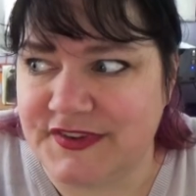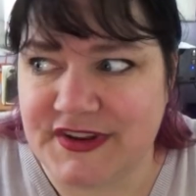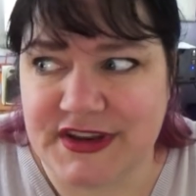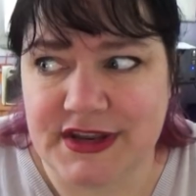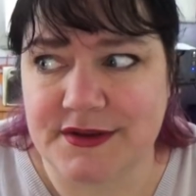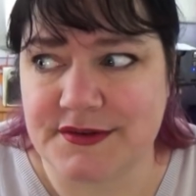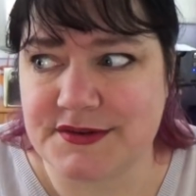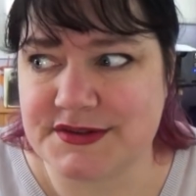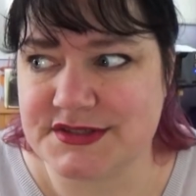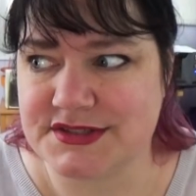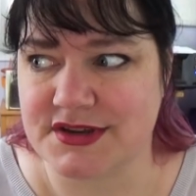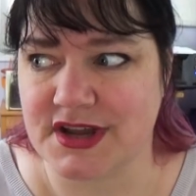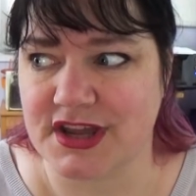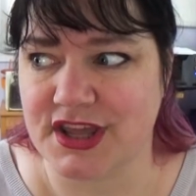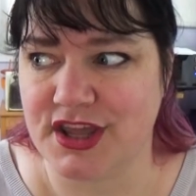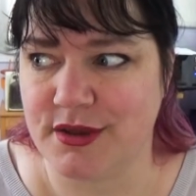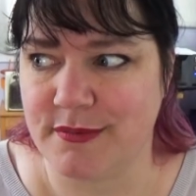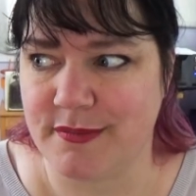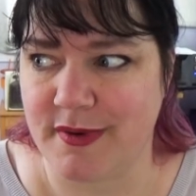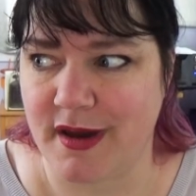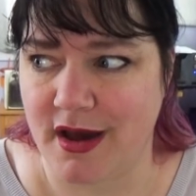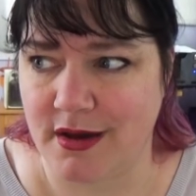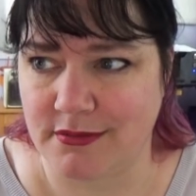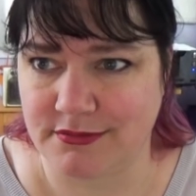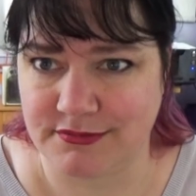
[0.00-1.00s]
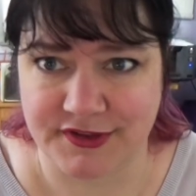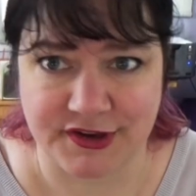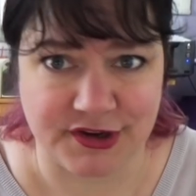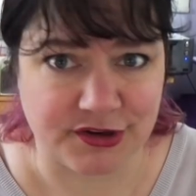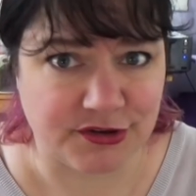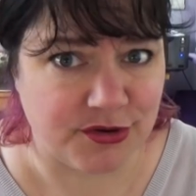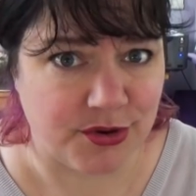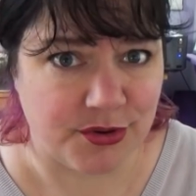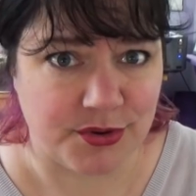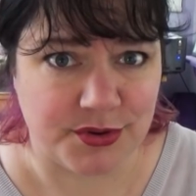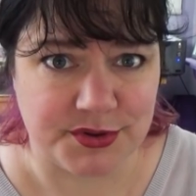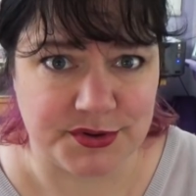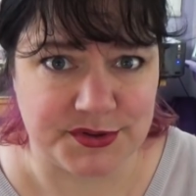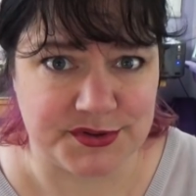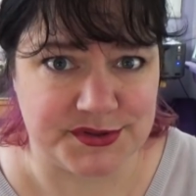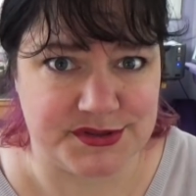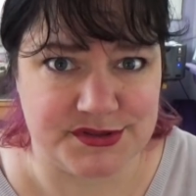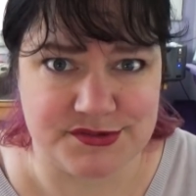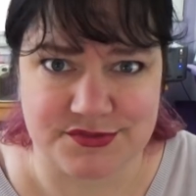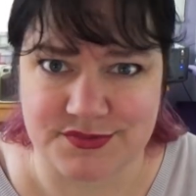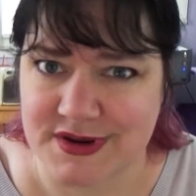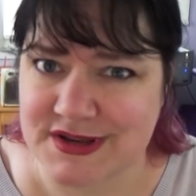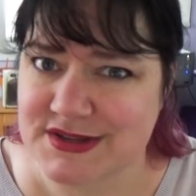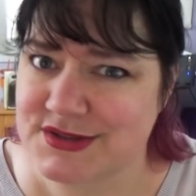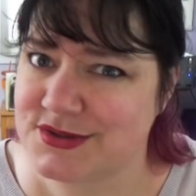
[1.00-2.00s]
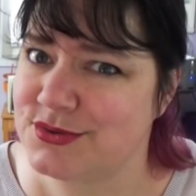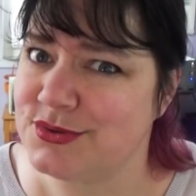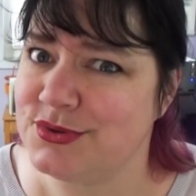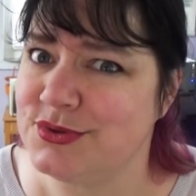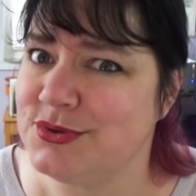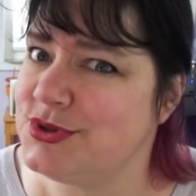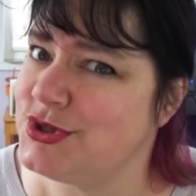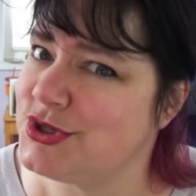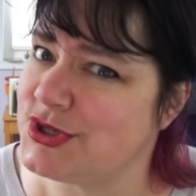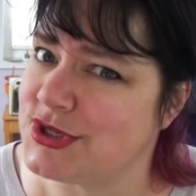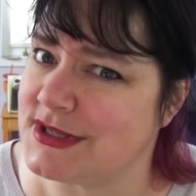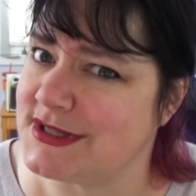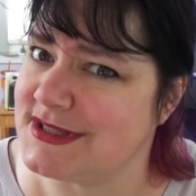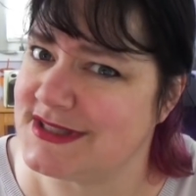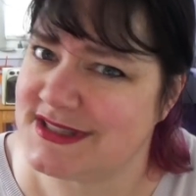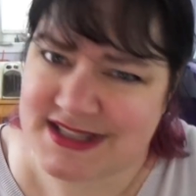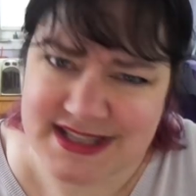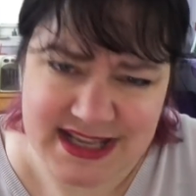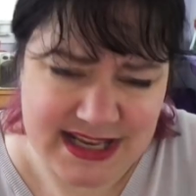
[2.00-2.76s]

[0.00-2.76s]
Videos talking about their goals, resolutions,